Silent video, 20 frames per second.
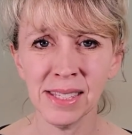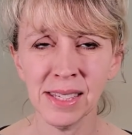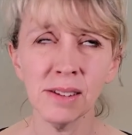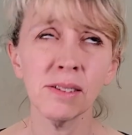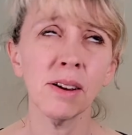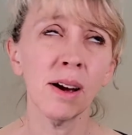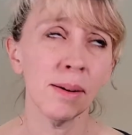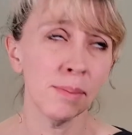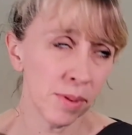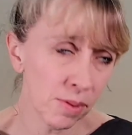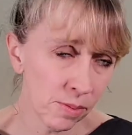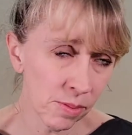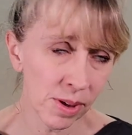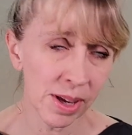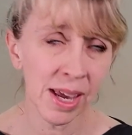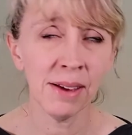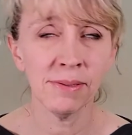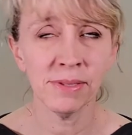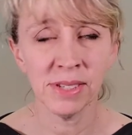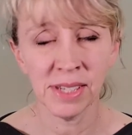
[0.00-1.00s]
And I mean, we
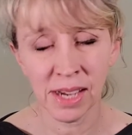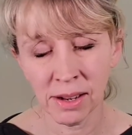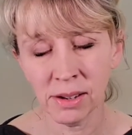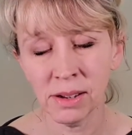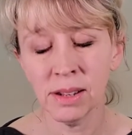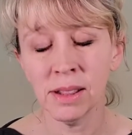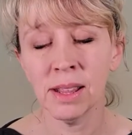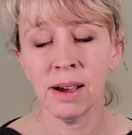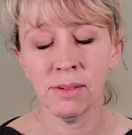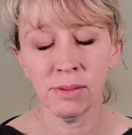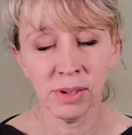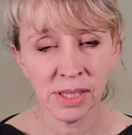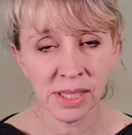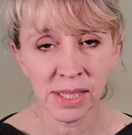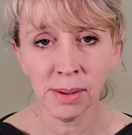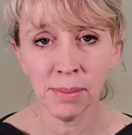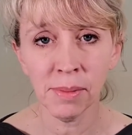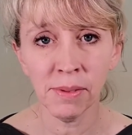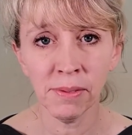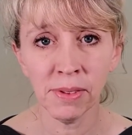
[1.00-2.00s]
have done that with
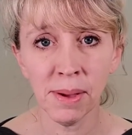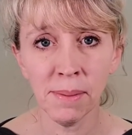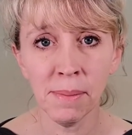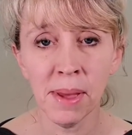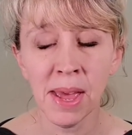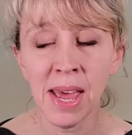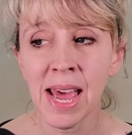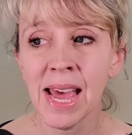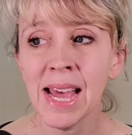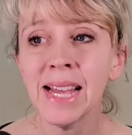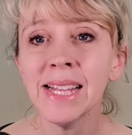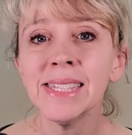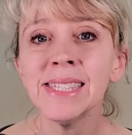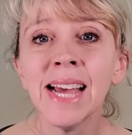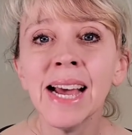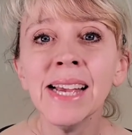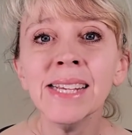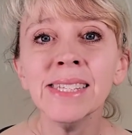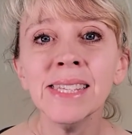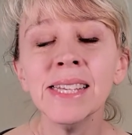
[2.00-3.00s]
some of them.
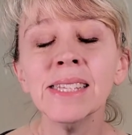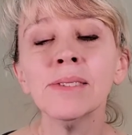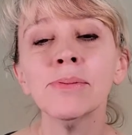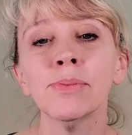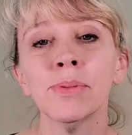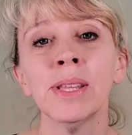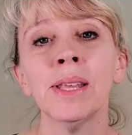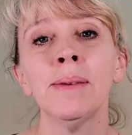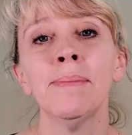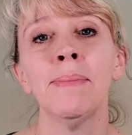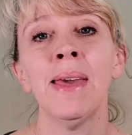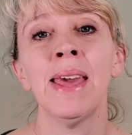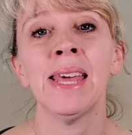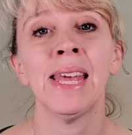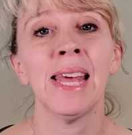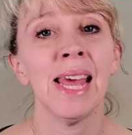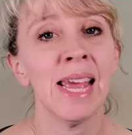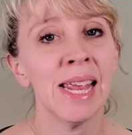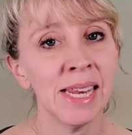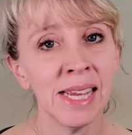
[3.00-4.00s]
Does this really
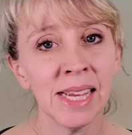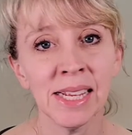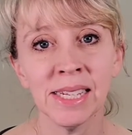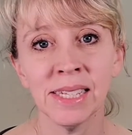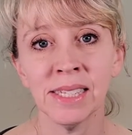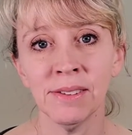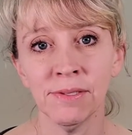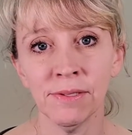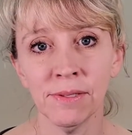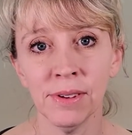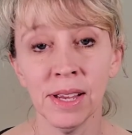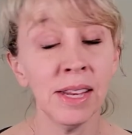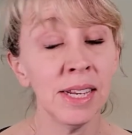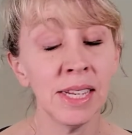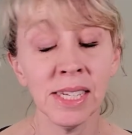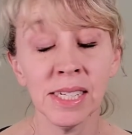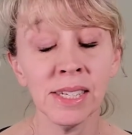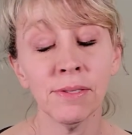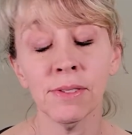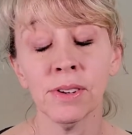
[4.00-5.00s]
make any
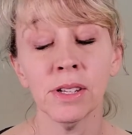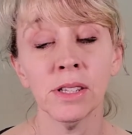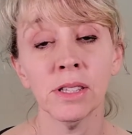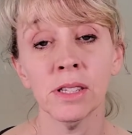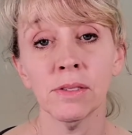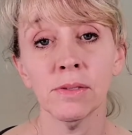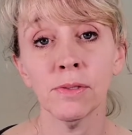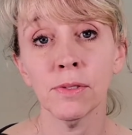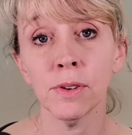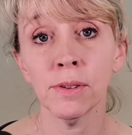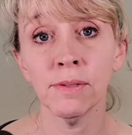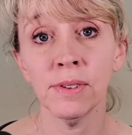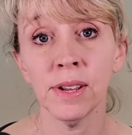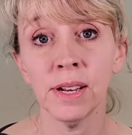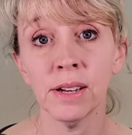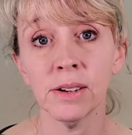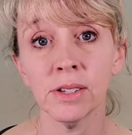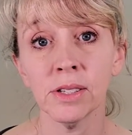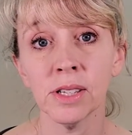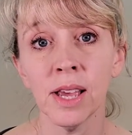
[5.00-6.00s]
difference for
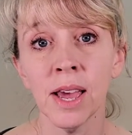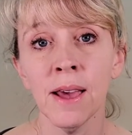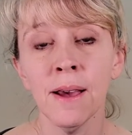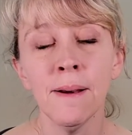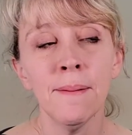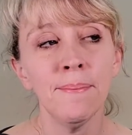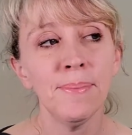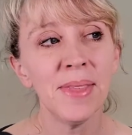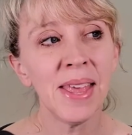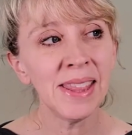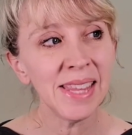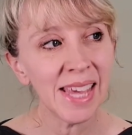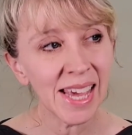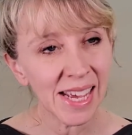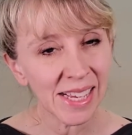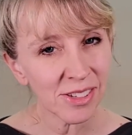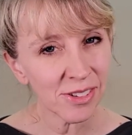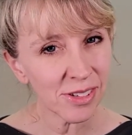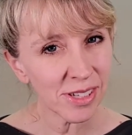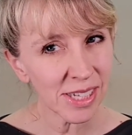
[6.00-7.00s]
inventors? And the
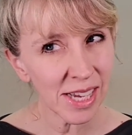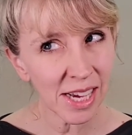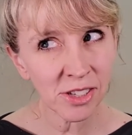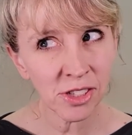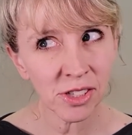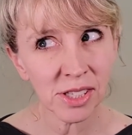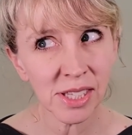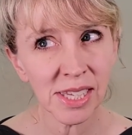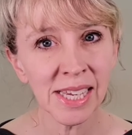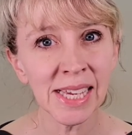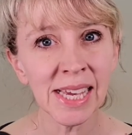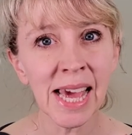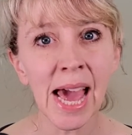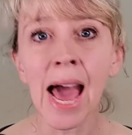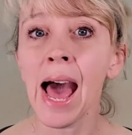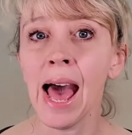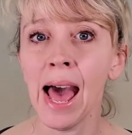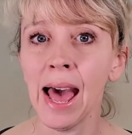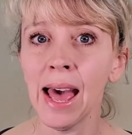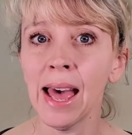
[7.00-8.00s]
answer is actually
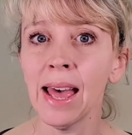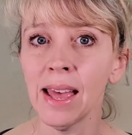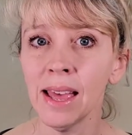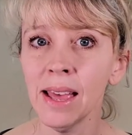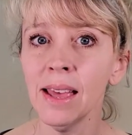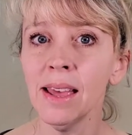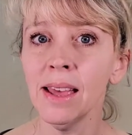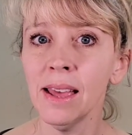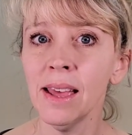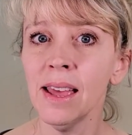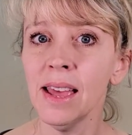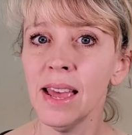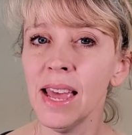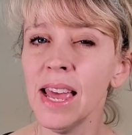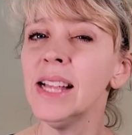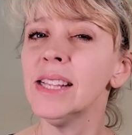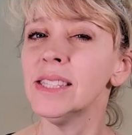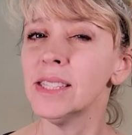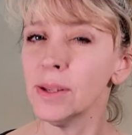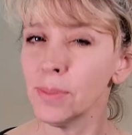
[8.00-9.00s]
yeah.
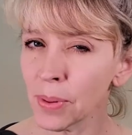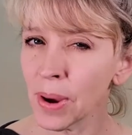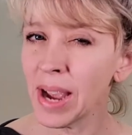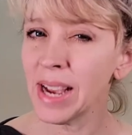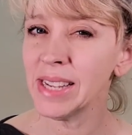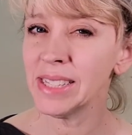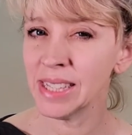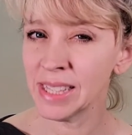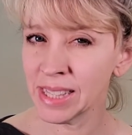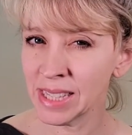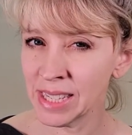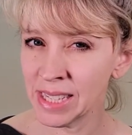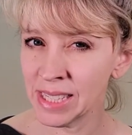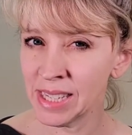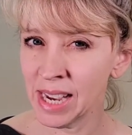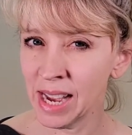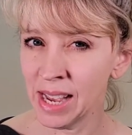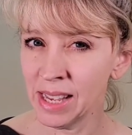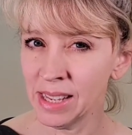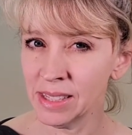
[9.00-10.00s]
It surprisingly
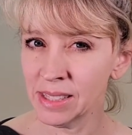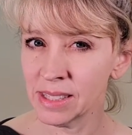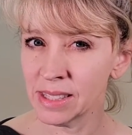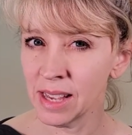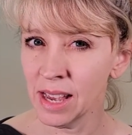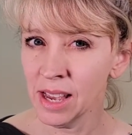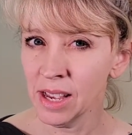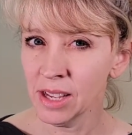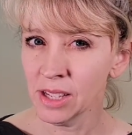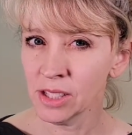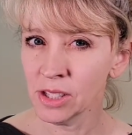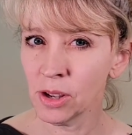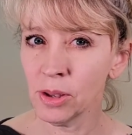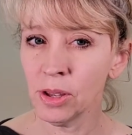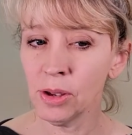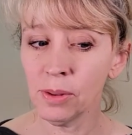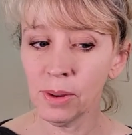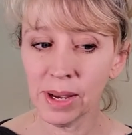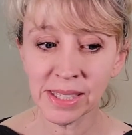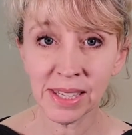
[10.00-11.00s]
does. So
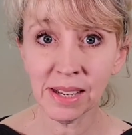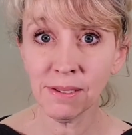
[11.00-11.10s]
U.S.